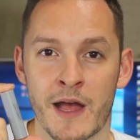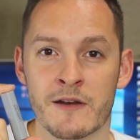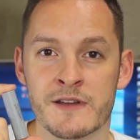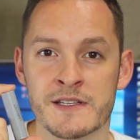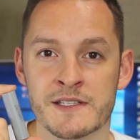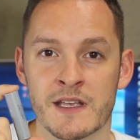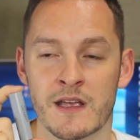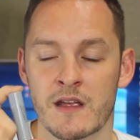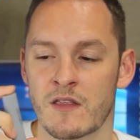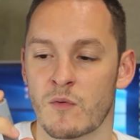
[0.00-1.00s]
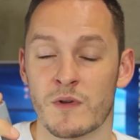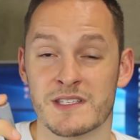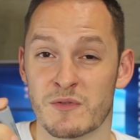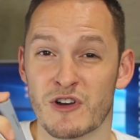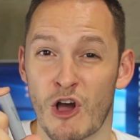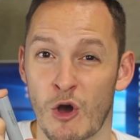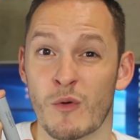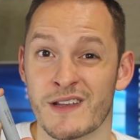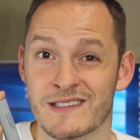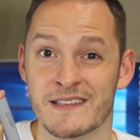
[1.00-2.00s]
batteries. The ones that would
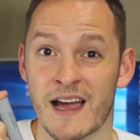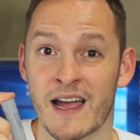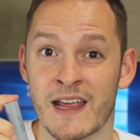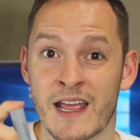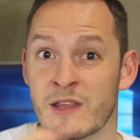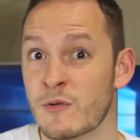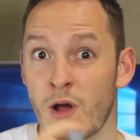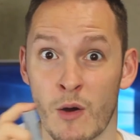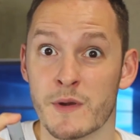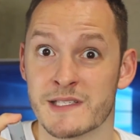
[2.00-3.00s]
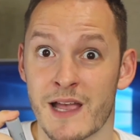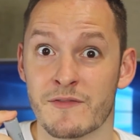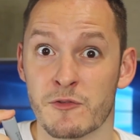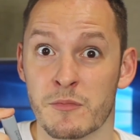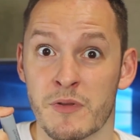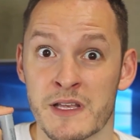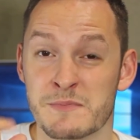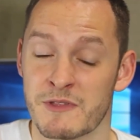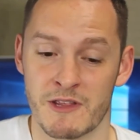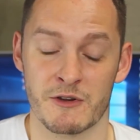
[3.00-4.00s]
always die and you would always have to replace,
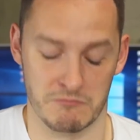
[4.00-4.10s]
but